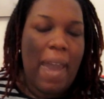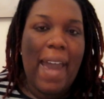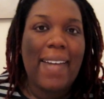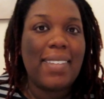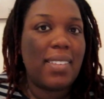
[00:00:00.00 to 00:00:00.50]

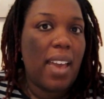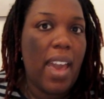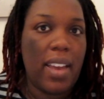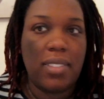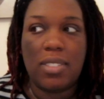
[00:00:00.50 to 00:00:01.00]
paths,
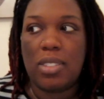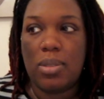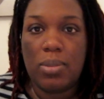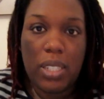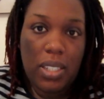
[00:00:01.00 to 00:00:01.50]
and
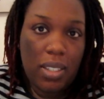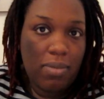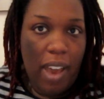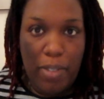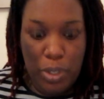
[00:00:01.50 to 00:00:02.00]
we
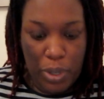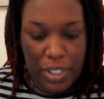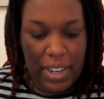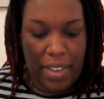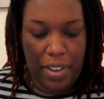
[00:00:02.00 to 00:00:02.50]
have a daughter
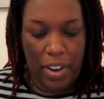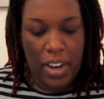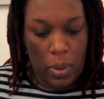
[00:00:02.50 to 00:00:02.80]
together.